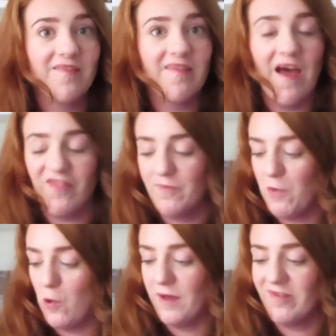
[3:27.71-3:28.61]
I
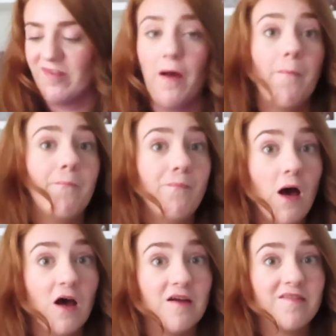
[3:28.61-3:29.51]
just I
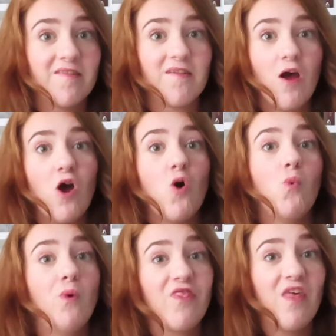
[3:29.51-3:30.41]
I really have been
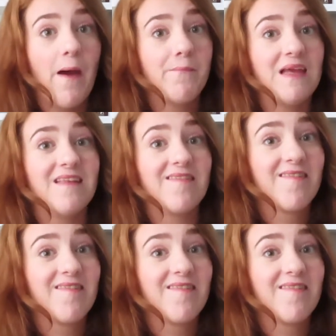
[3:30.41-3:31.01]
enjoying the book.